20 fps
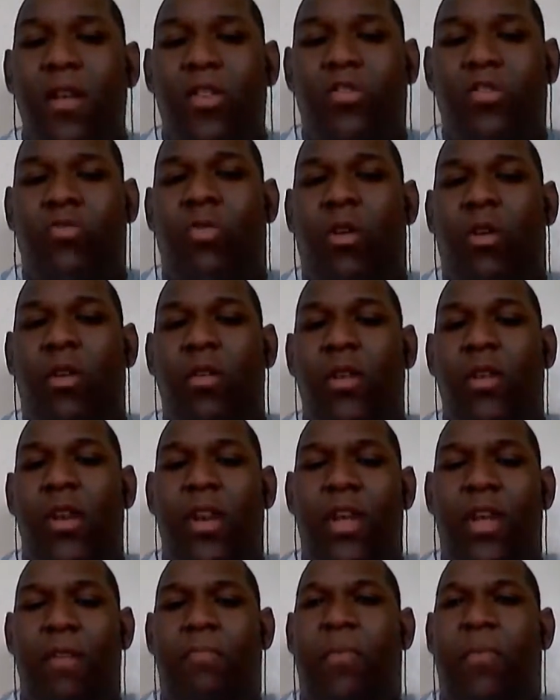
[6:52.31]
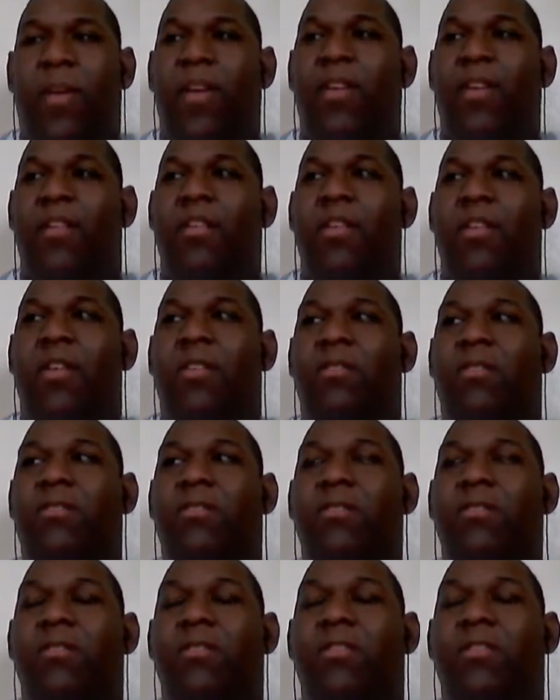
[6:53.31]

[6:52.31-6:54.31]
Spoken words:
stronger than they appear, you know.